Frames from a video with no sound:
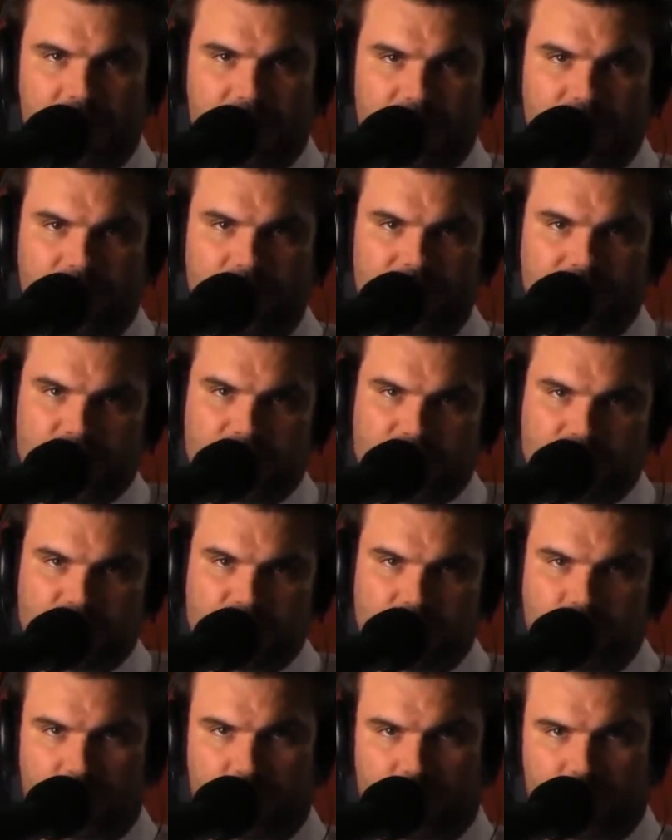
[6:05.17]
affecting
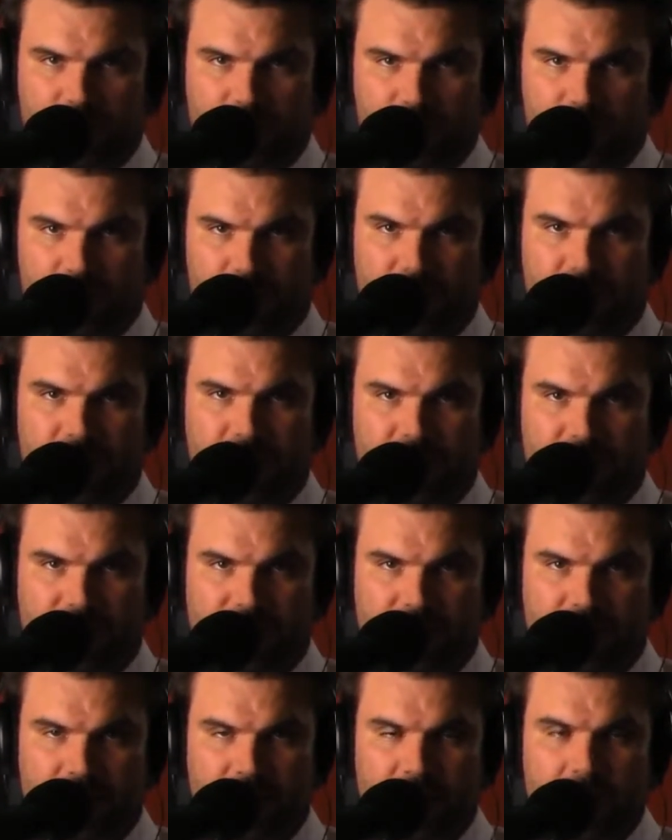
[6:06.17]
certain
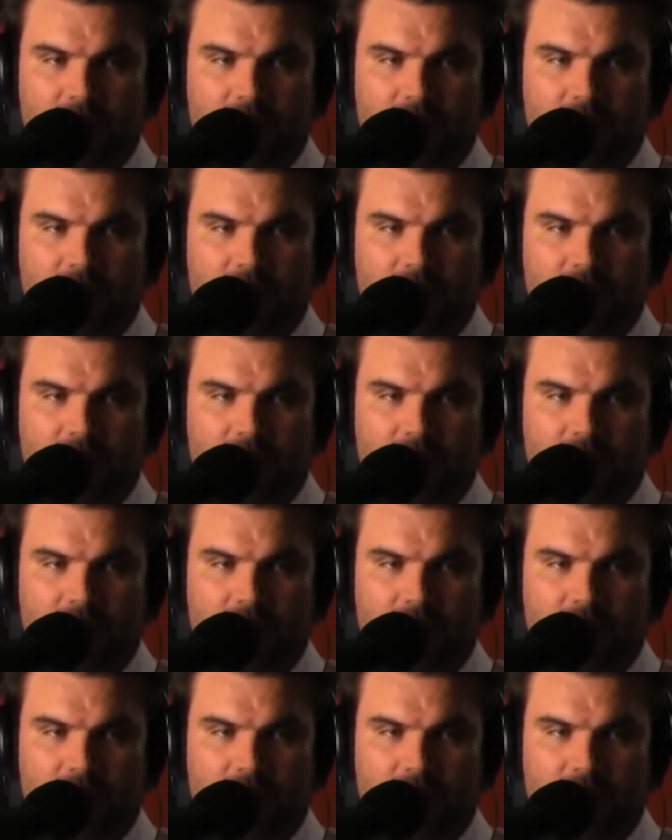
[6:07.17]
communities.